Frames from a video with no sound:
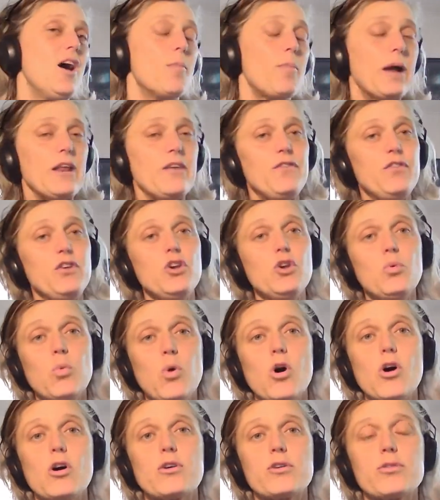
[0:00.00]
But if you
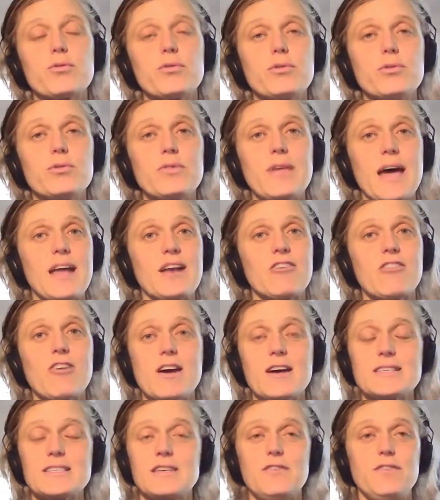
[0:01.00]
walk through that
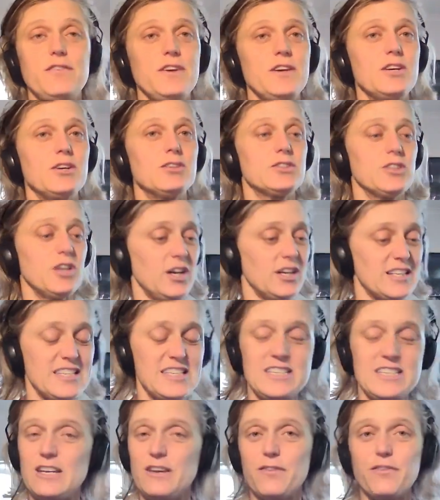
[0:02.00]
grassy field a
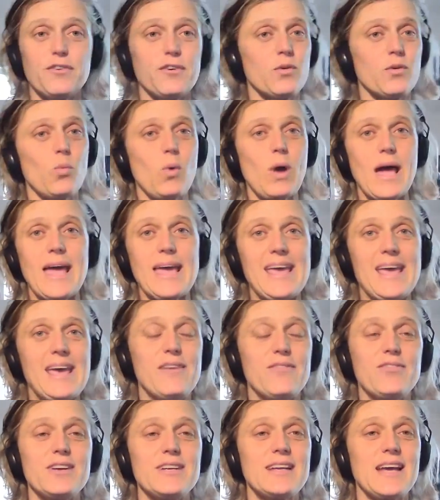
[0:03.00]
different way
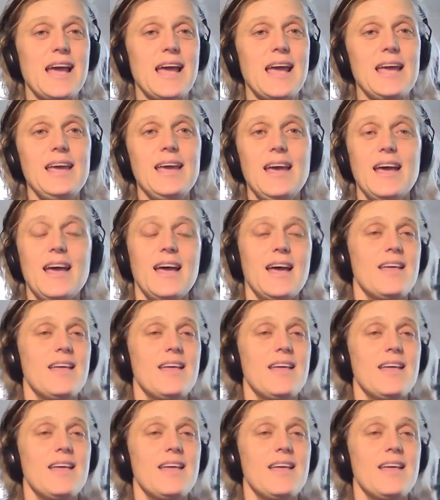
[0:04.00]
every day,